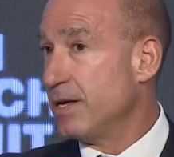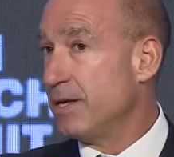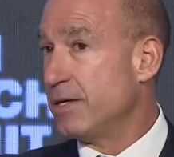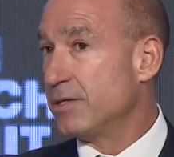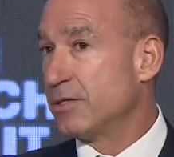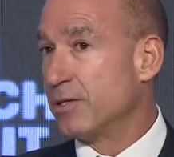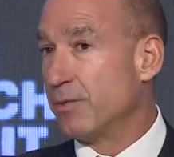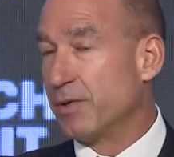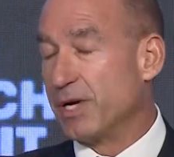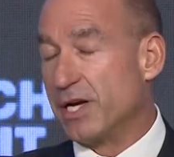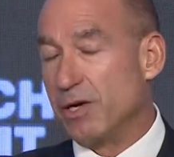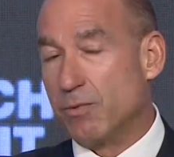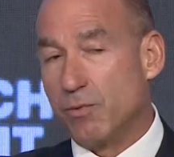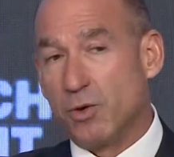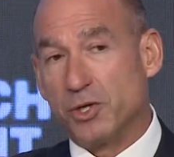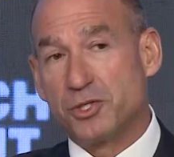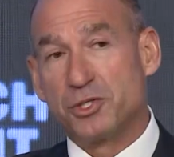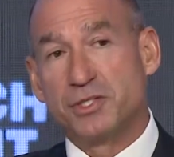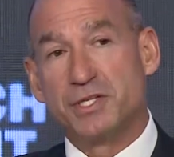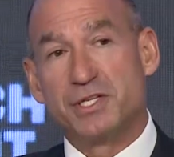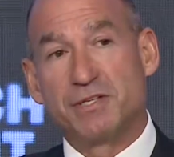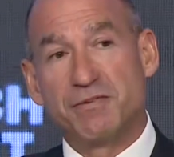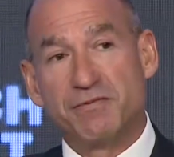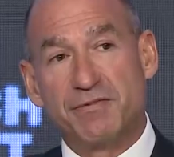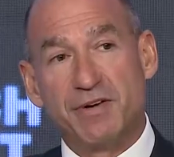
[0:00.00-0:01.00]
So we're going to watch
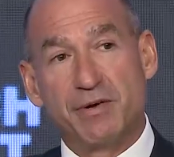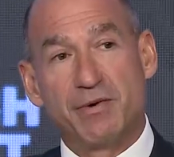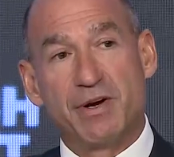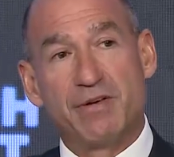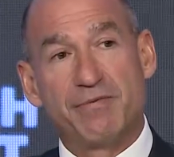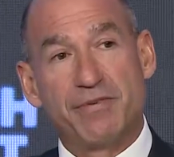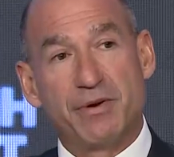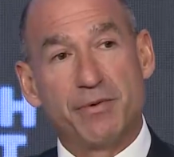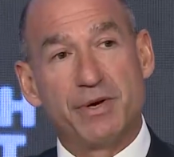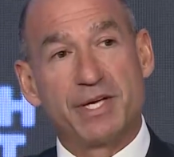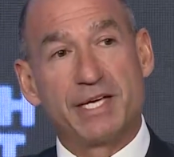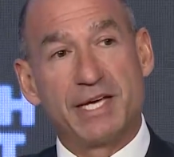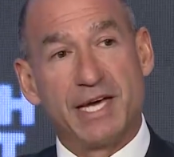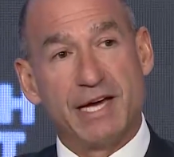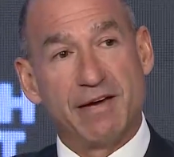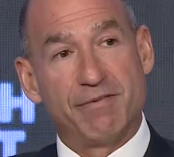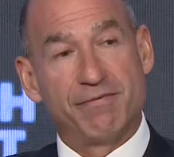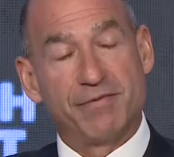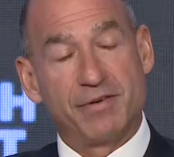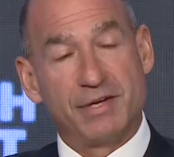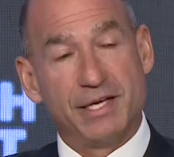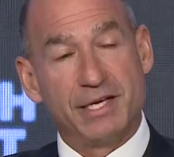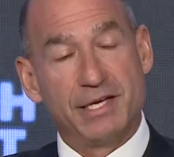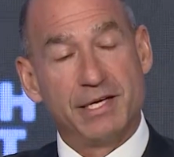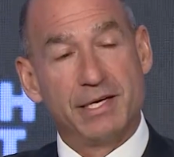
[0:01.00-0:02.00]
this very, very
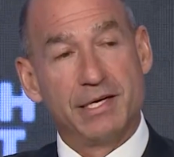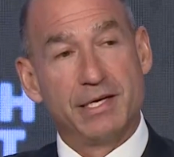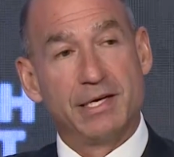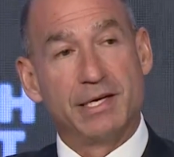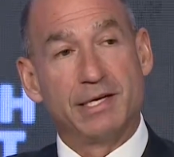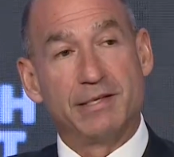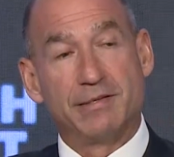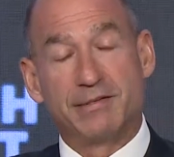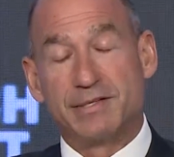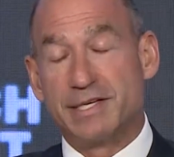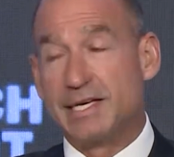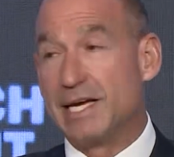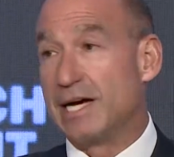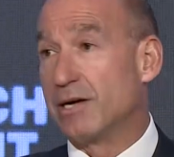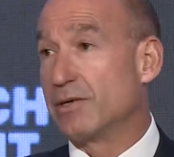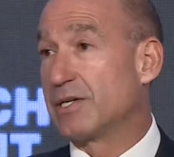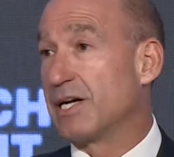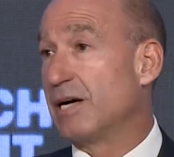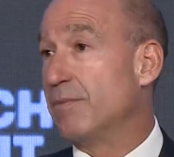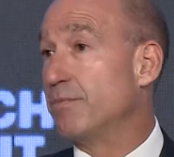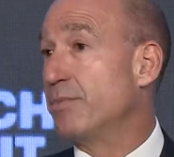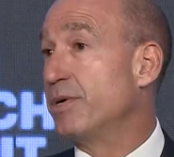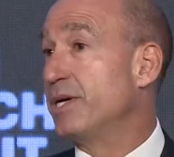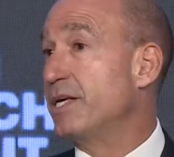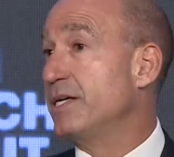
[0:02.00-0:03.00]
carefully and see how
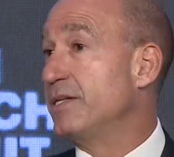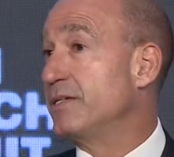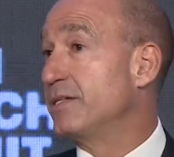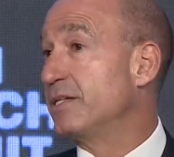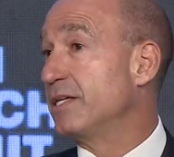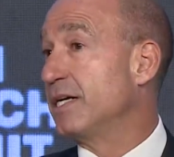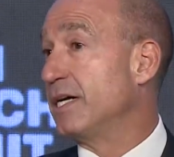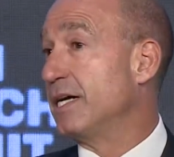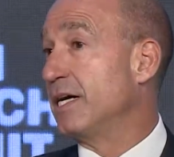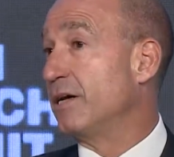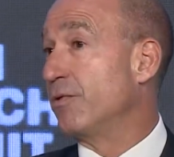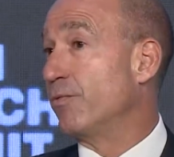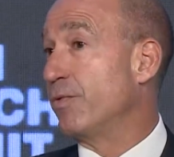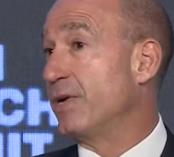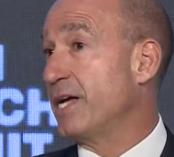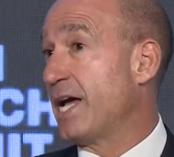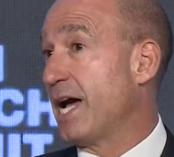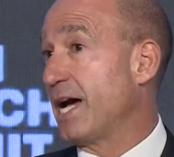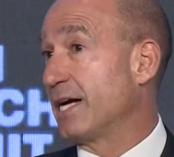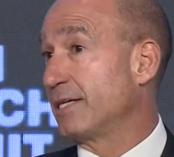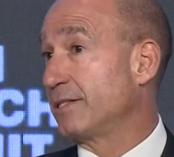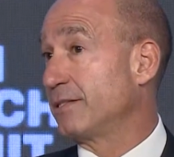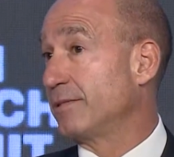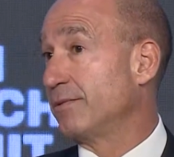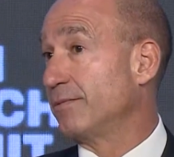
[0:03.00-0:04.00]
companies
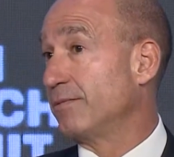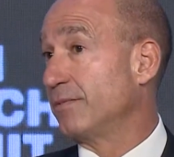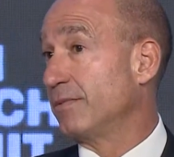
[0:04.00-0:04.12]
react.